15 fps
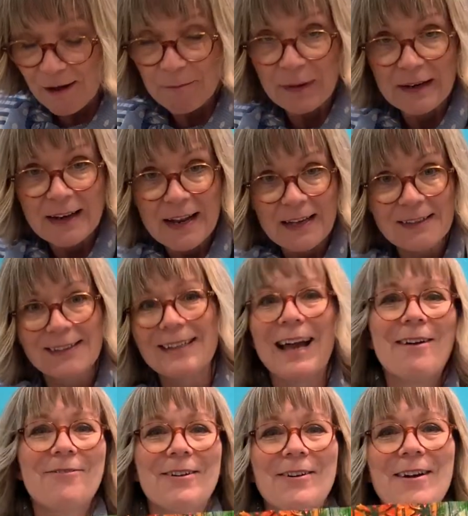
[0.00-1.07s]
but let's
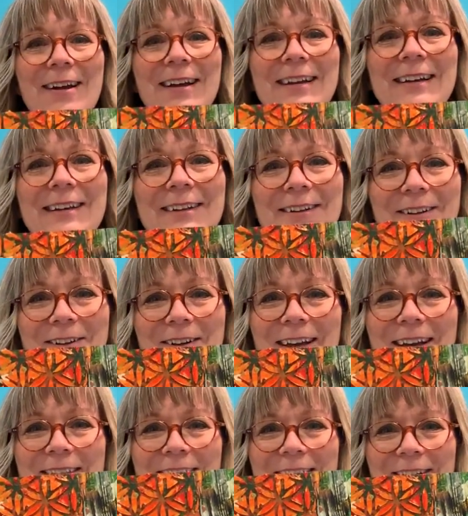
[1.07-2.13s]
have a little look
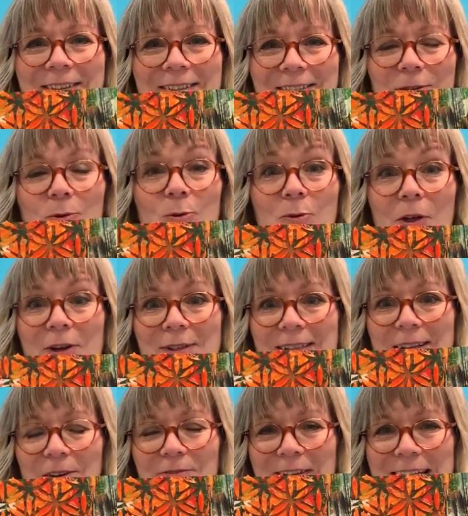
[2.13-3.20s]
at those, all those
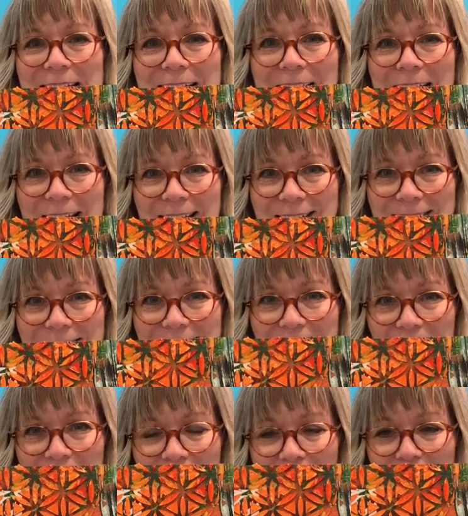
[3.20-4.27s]
lovely layers
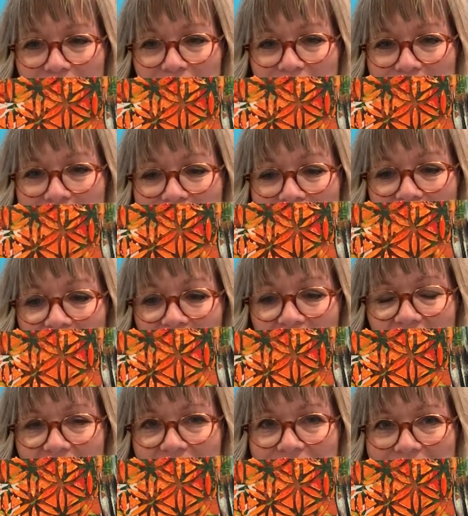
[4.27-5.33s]
of
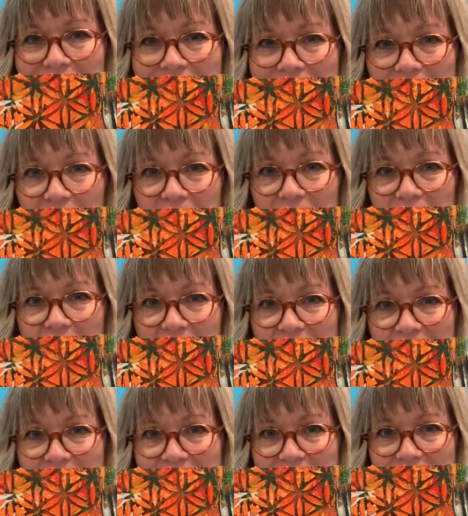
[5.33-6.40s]
colour and
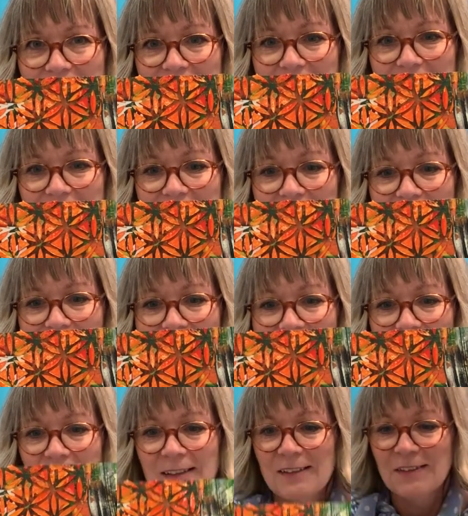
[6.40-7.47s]
effect.
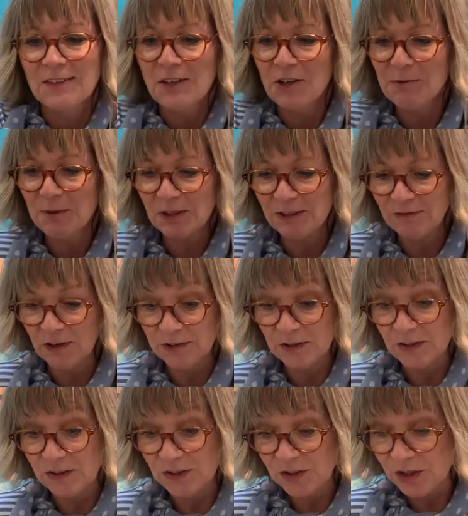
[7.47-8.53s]
So much fun
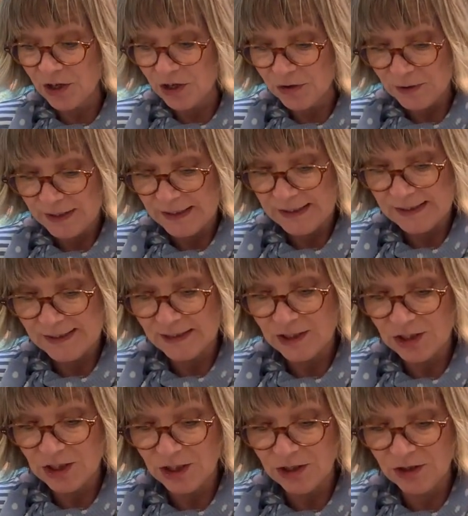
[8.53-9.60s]
and so easy to
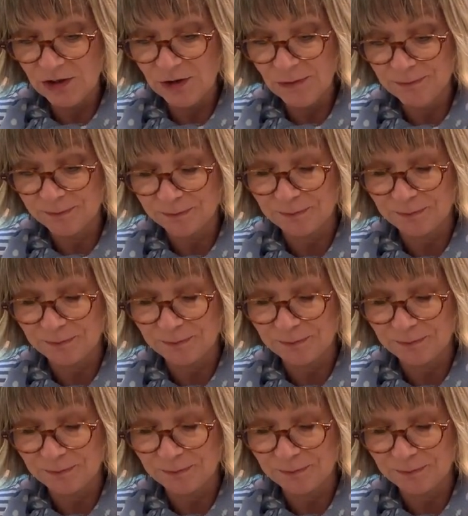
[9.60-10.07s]
do.